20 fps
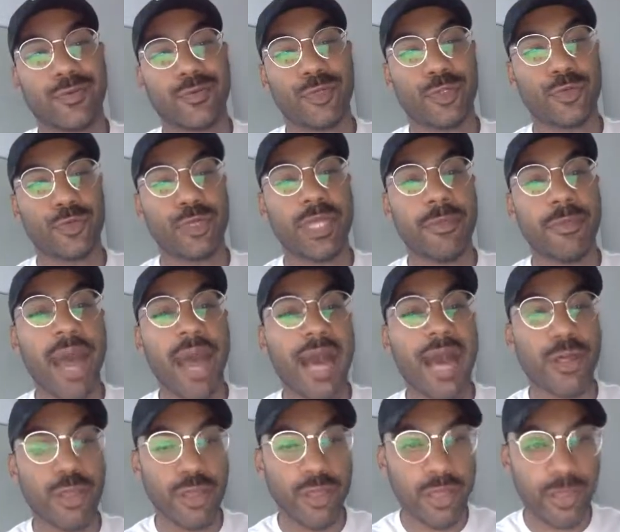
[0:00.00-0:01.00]
was really
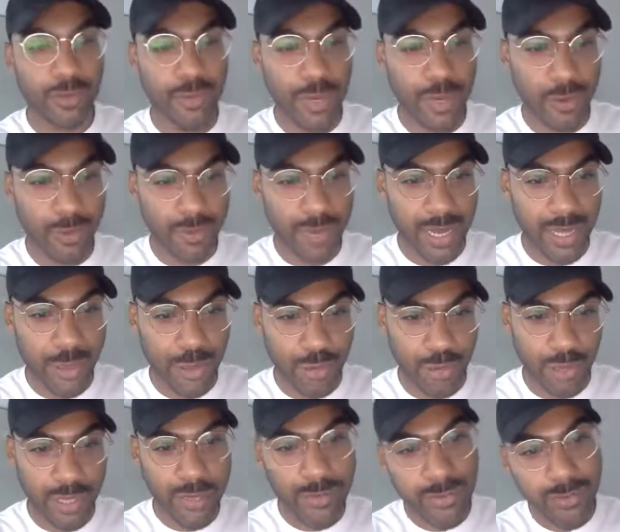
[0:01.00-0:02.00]
passionate about my
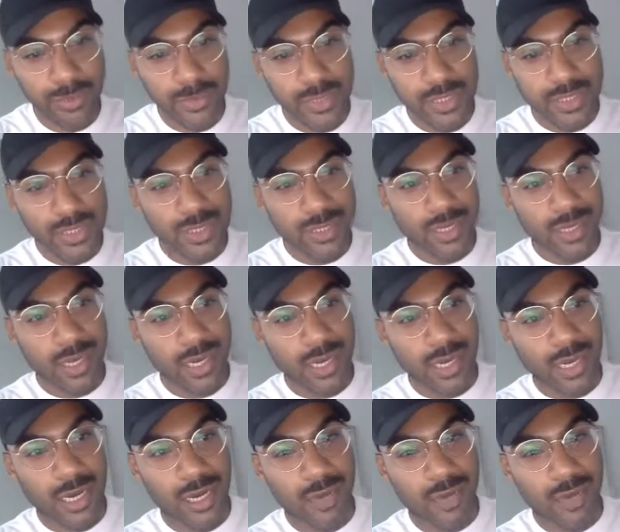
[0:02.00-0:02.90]
dream. Yeah.